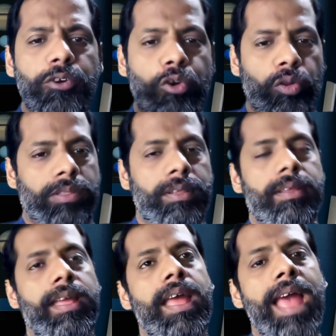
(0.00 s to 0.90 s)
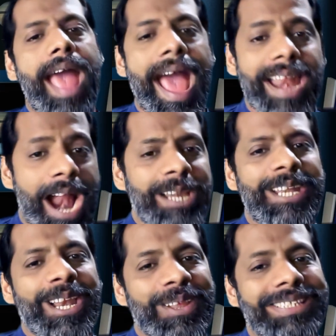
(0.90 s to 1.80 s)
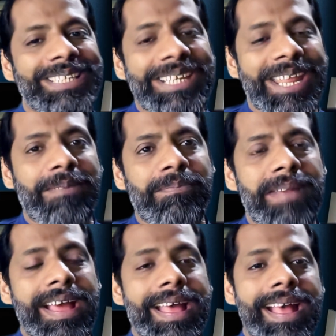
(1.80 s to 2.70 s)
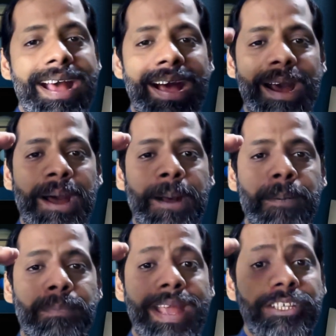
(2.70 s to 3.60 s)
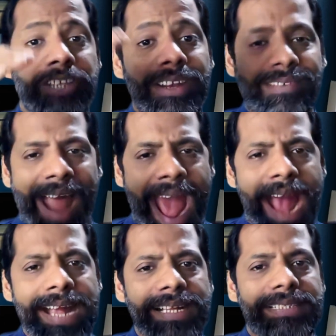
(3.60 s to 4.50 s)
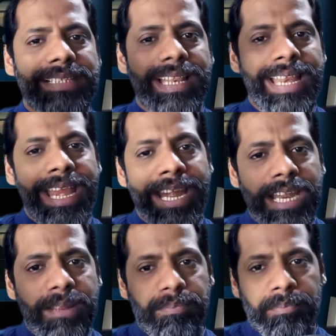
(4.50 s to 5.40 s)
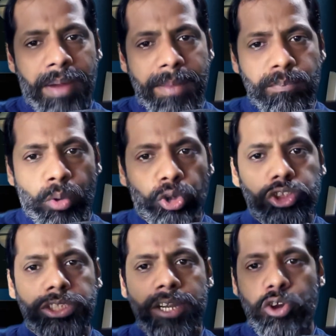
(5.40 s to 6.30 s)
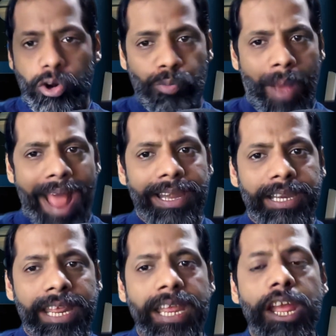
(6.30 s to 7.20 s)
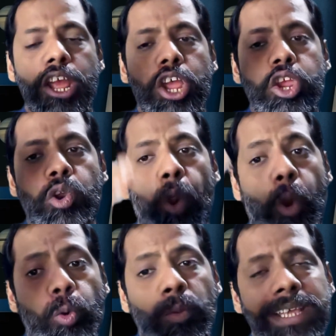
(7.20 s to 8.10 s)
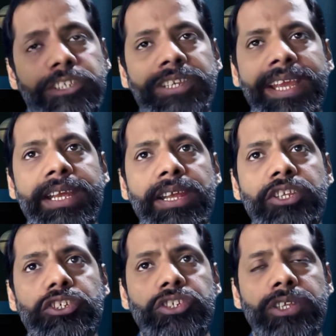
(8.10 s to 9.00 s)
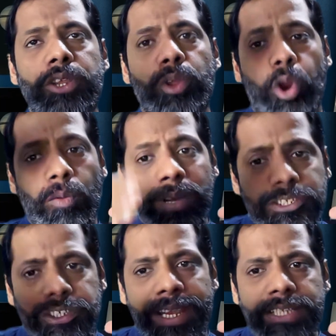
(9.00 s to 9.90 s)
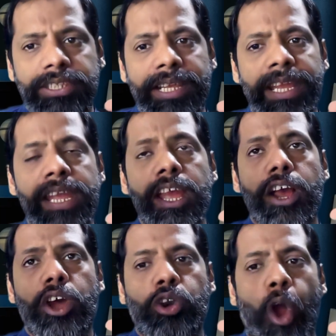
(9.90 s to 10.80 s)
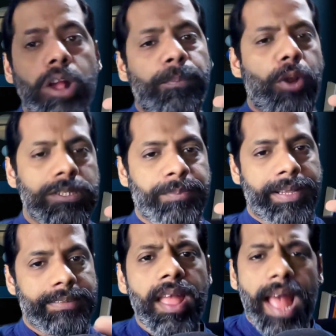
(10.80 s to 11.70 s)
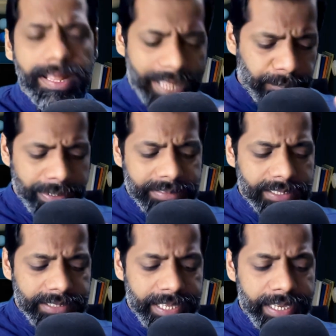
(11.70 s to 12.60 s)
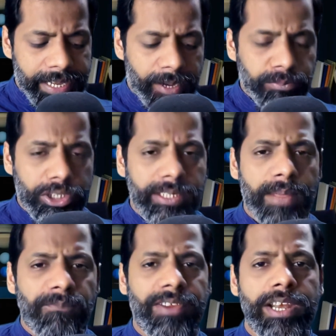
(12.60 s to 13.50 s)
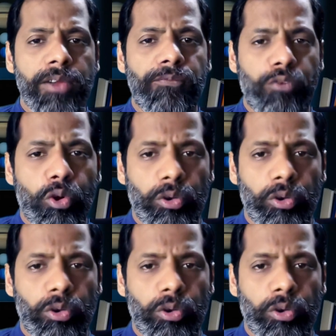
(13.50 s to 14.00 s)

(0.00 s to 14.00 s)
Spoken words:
truth. And until your GTM engine ranks lead by motion, not vanity, you'll always chase the wrong prospect. And that brings us the GTM failure 4,